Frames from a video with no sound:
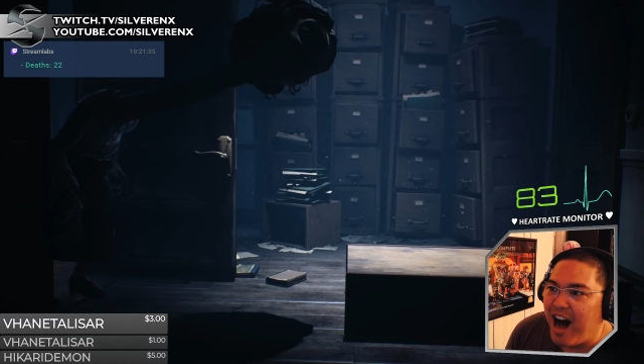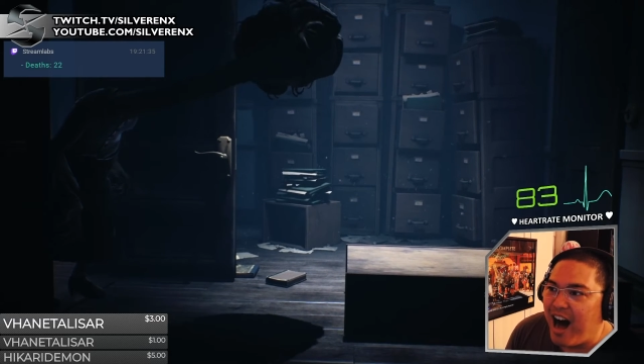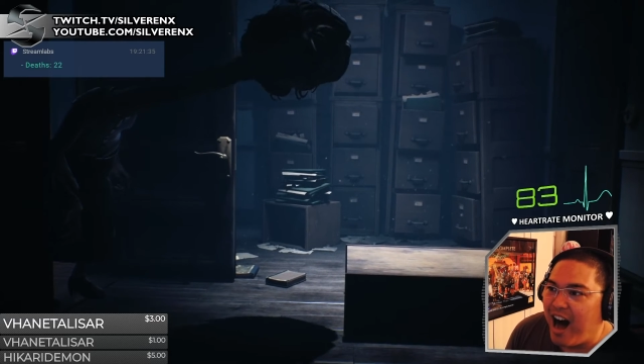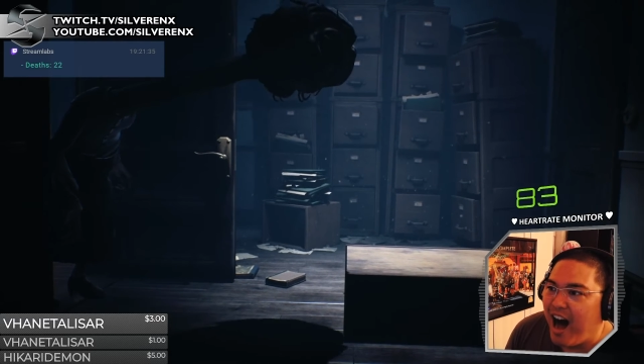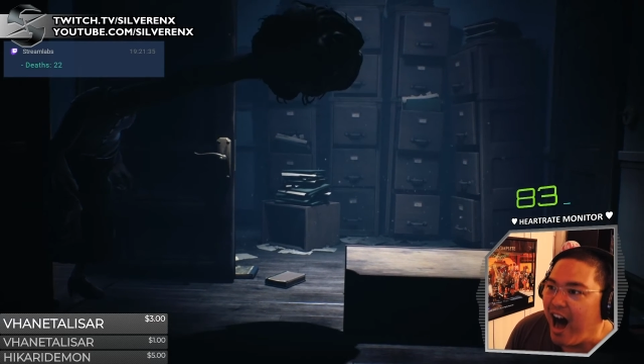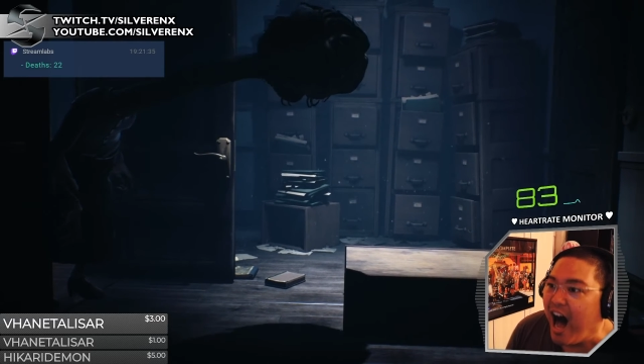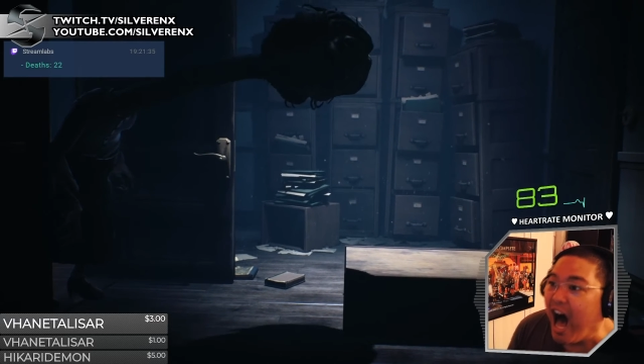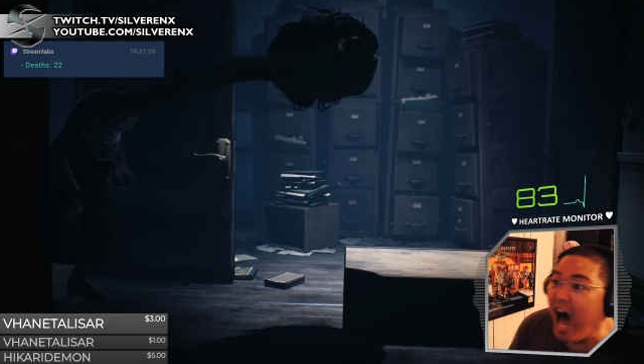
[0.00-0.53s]

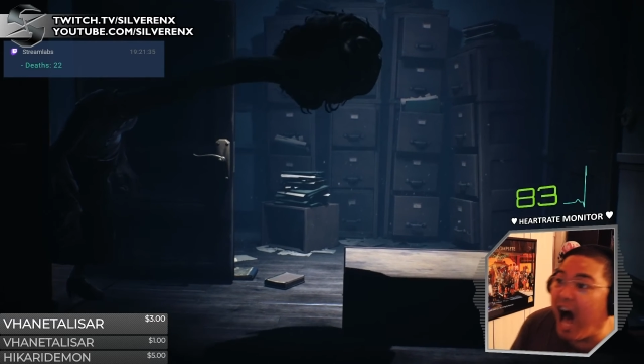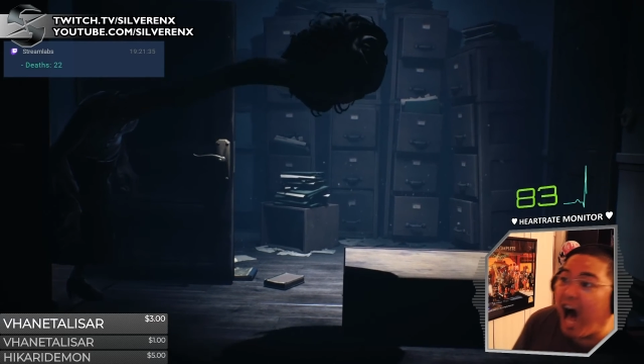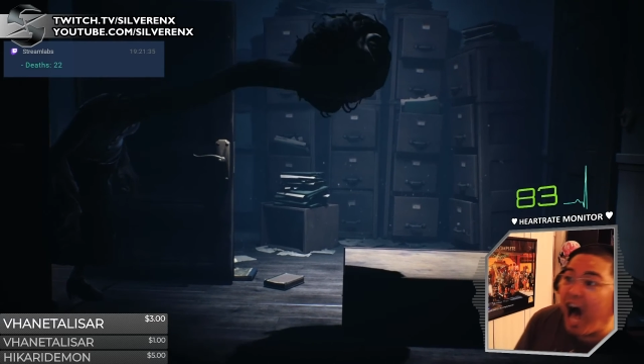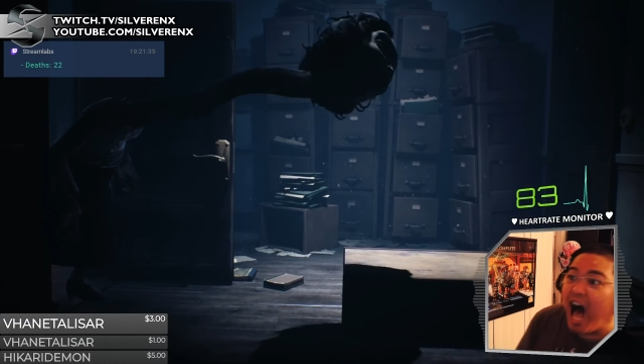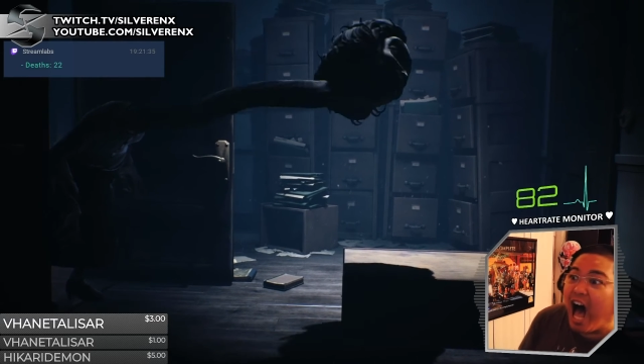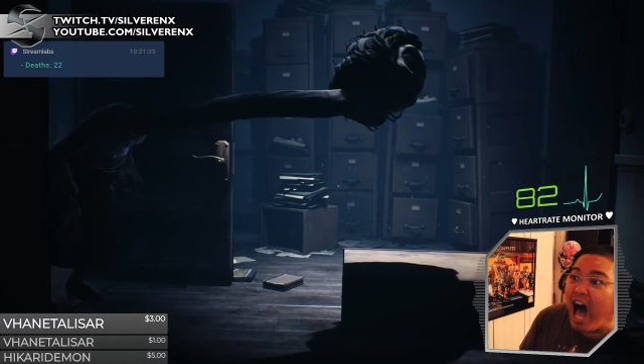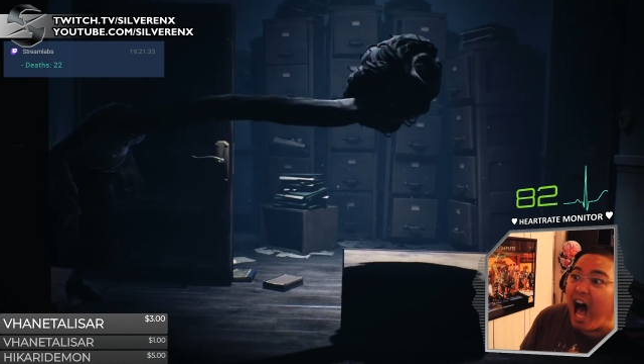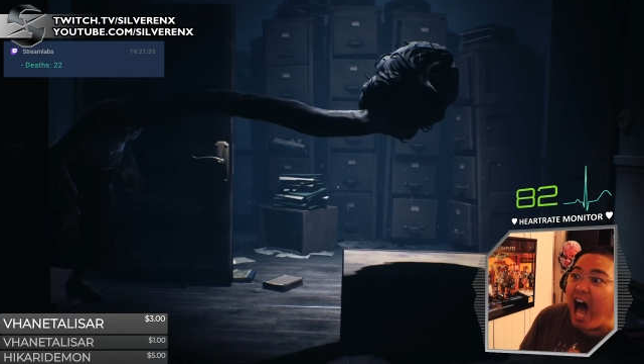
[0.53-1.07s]

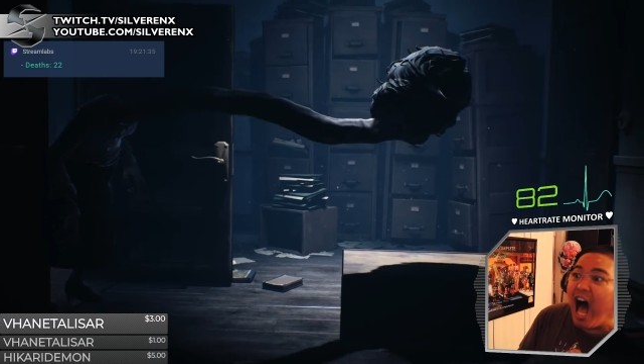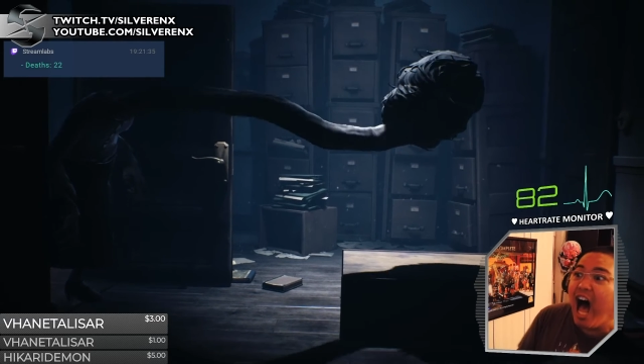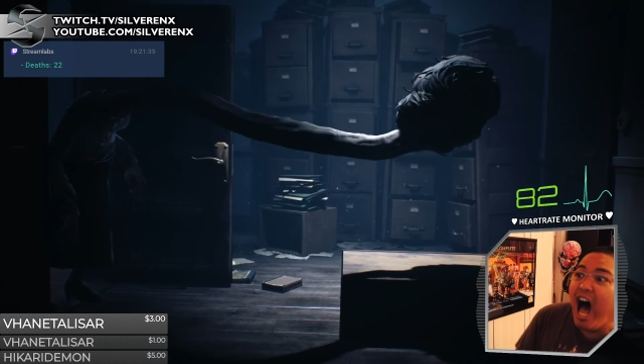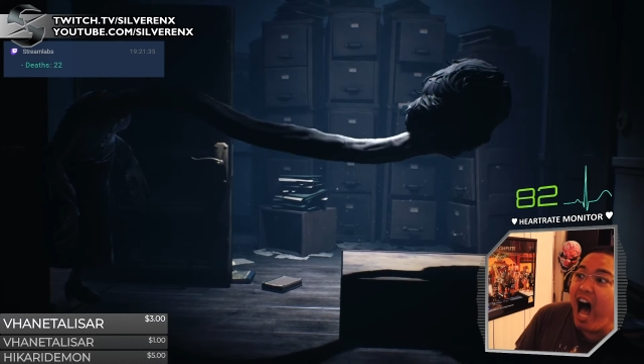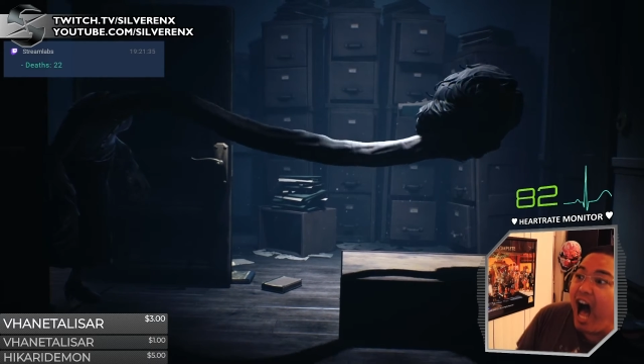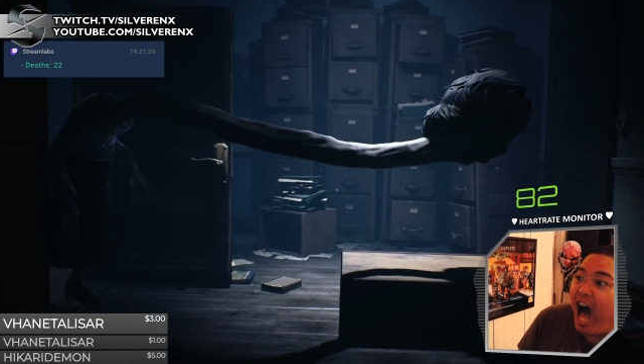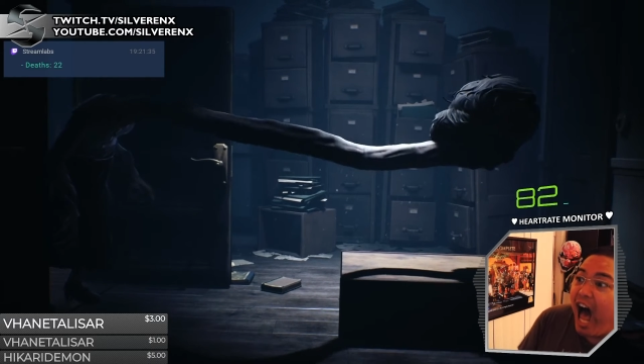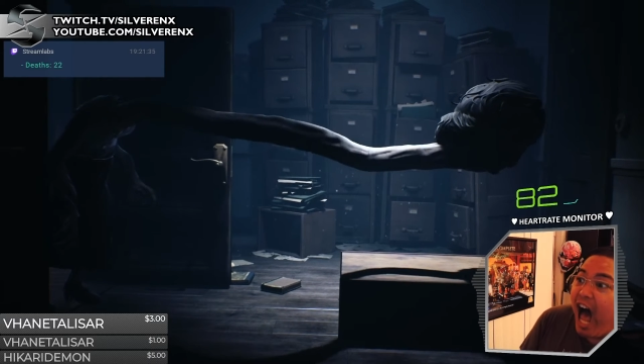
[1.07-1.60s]
Ah!
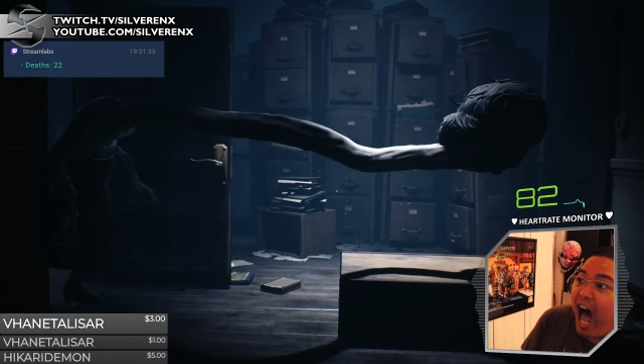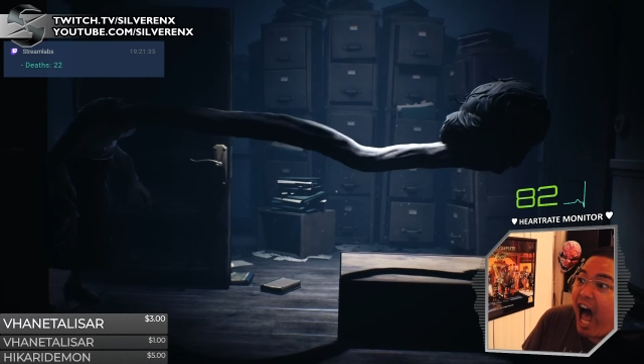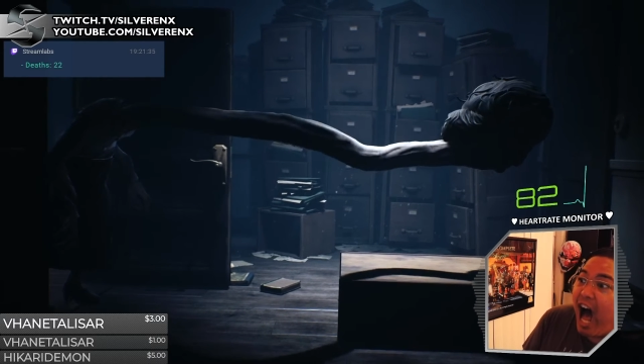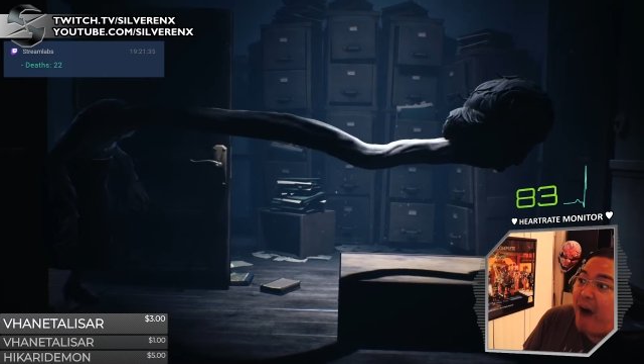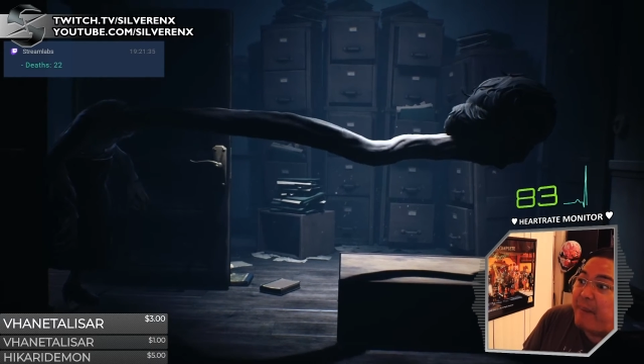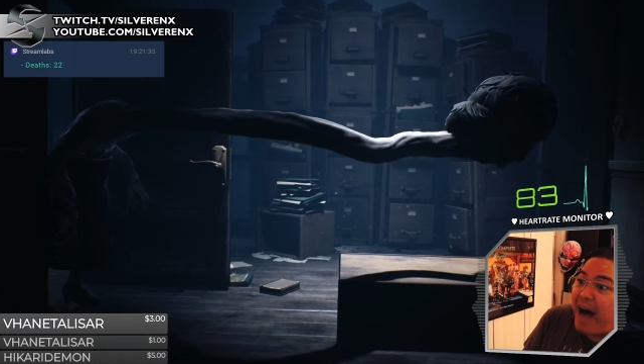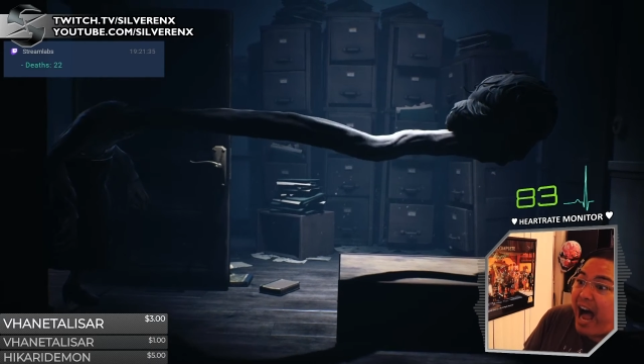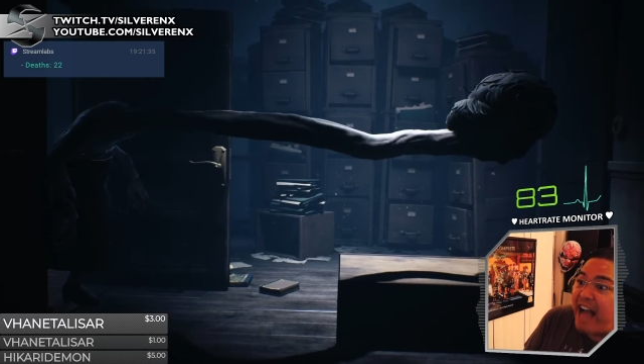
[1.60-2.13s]
Oh
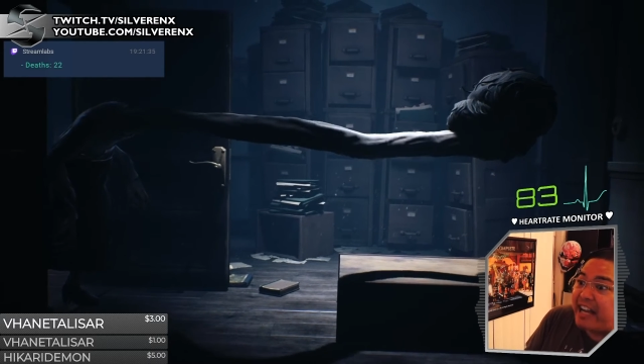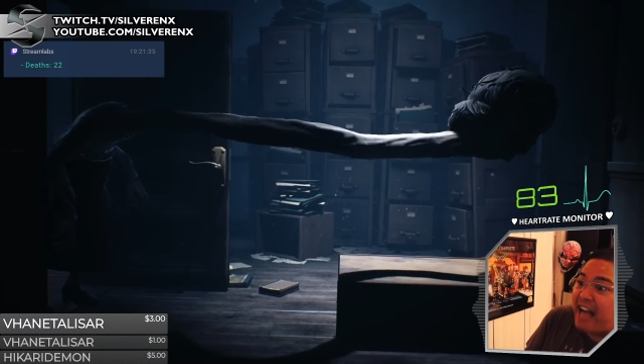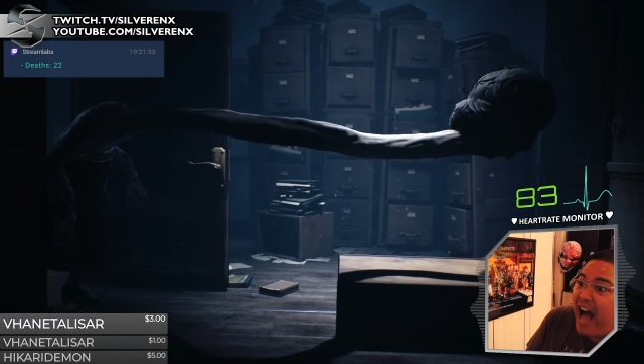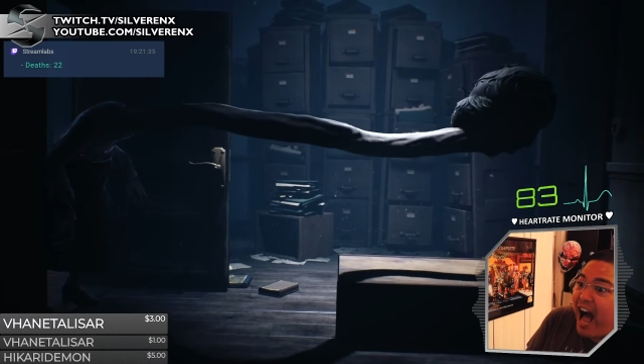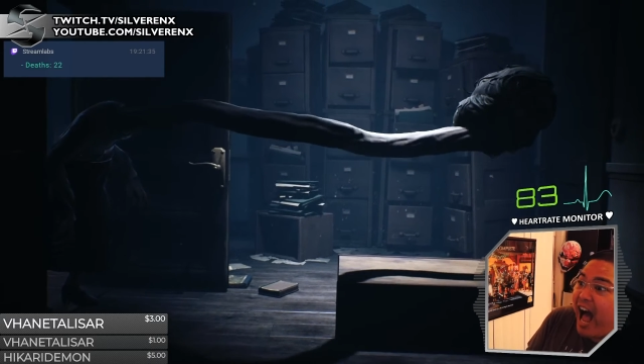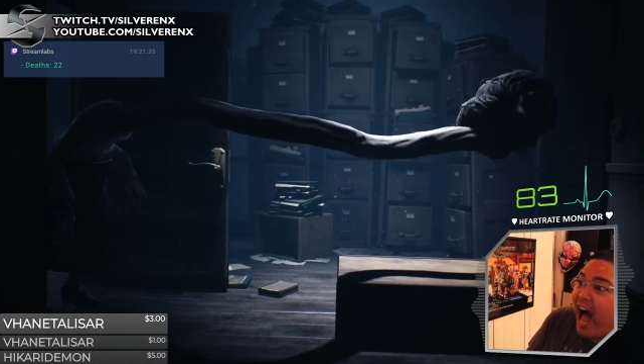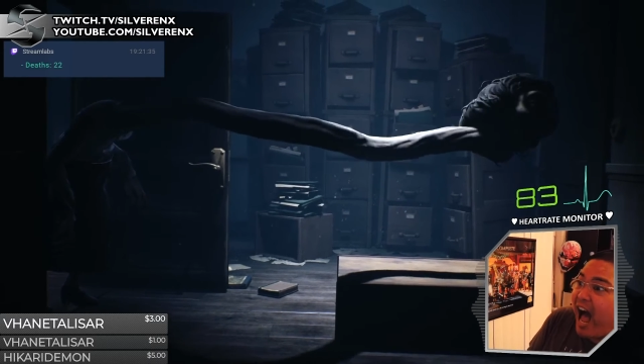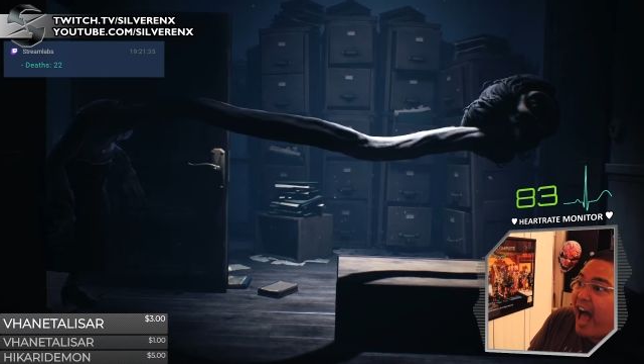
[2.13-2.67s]
my
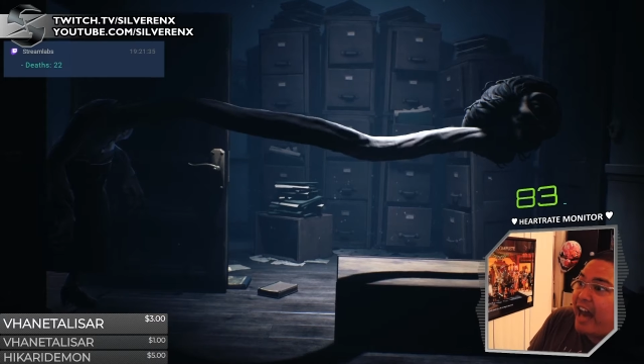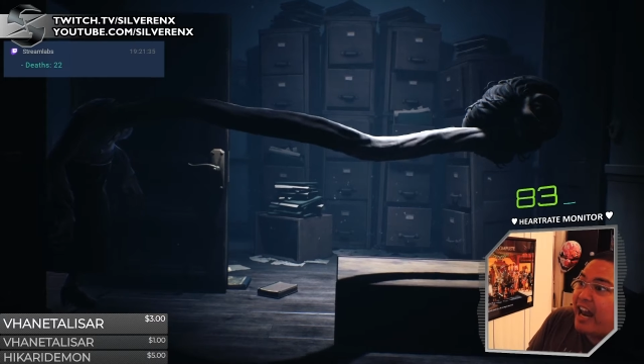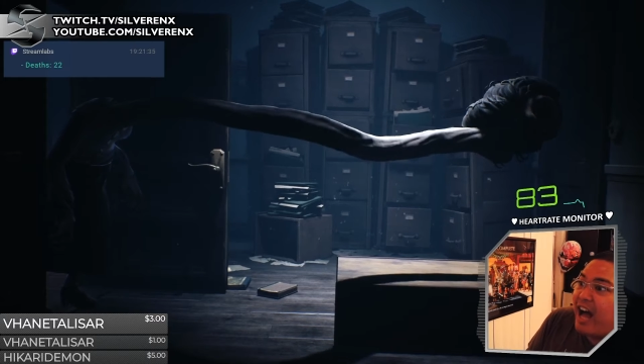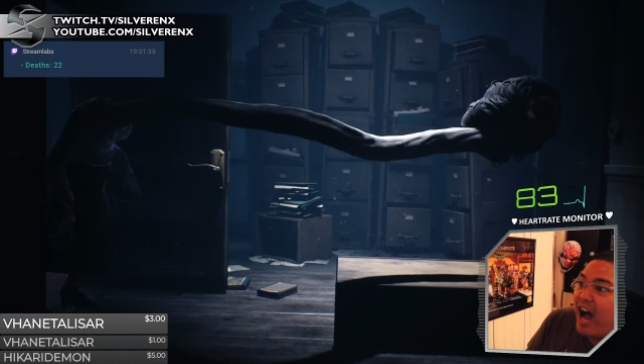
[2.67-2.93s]
god!